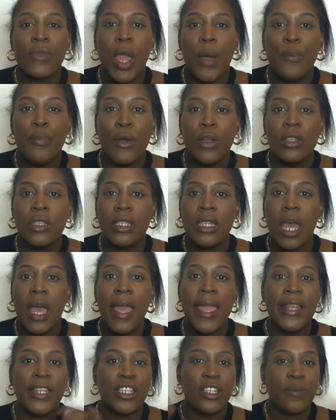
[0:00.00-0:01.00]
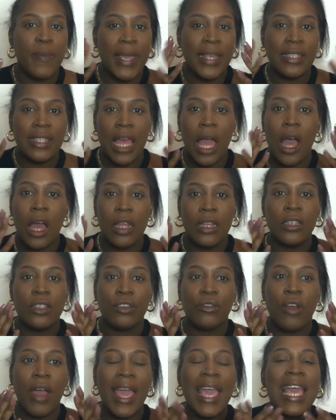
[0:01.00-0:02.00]
bronzer? It just makes that
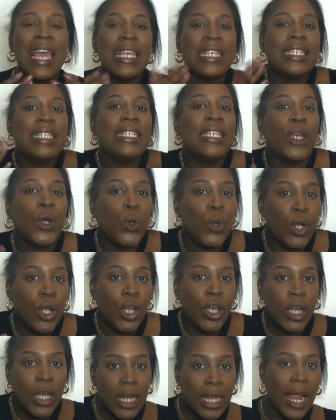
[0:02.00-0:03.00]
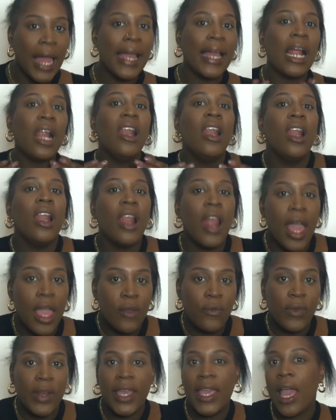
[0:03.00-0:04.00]
under eye still look like
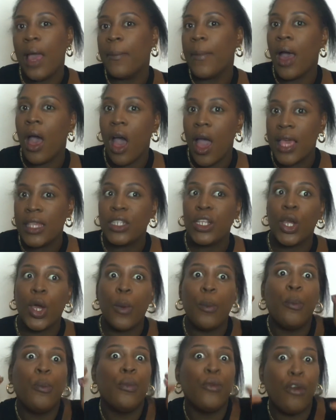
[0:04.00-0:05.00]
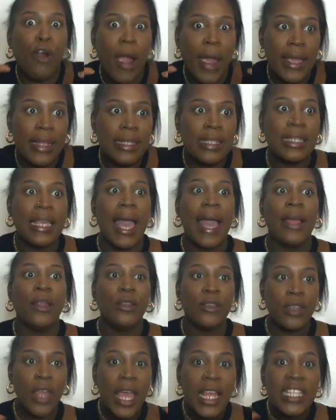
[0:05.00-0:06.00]
lively, and my eyes look bright
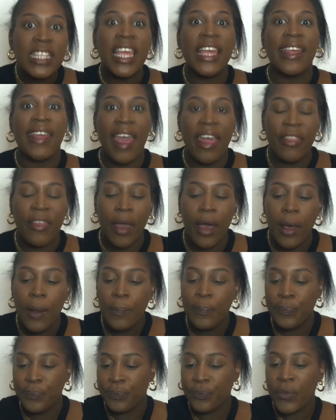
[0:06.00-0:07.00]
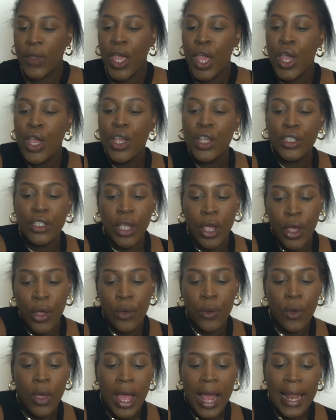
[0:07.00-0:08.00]
and together.
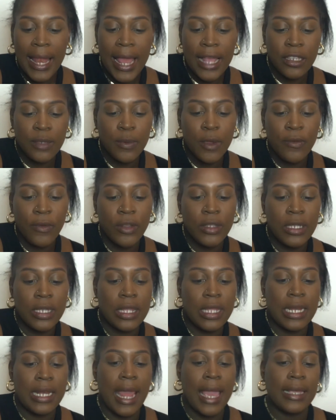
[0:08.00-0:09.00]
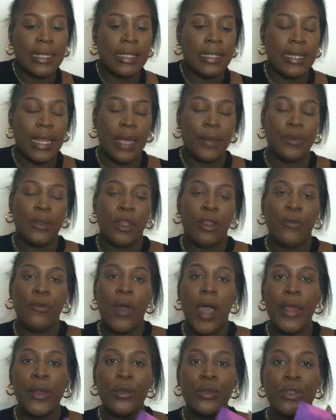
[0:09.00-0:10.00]
So let's move on to the next step. So the
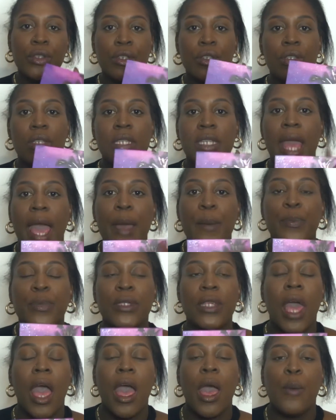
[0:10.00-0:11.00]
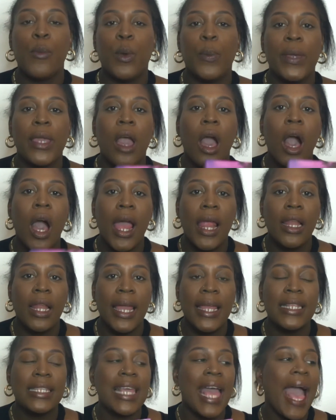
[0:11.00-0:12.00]
final two steps will be
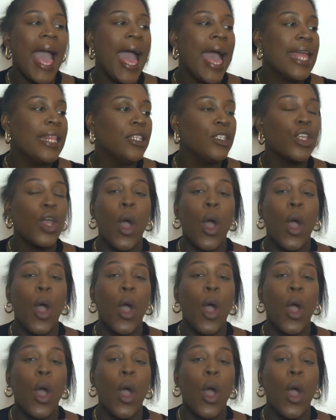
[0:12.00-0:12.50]
highlight and